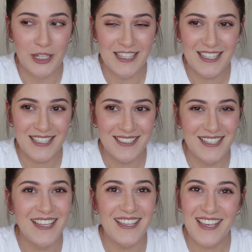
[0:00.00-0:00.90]
"Really?"
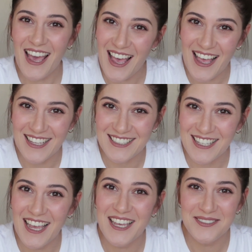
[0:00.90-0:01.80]

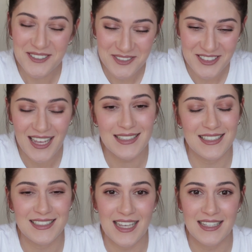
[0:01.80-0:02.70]
"Yes, I am a flight
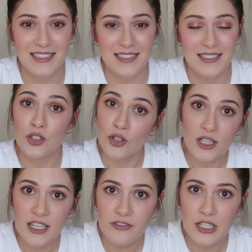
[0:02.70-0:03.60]
attendant." "Do you
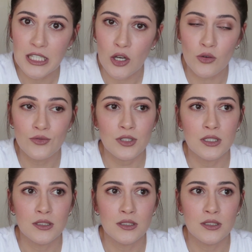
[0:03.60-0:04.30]
live alone?"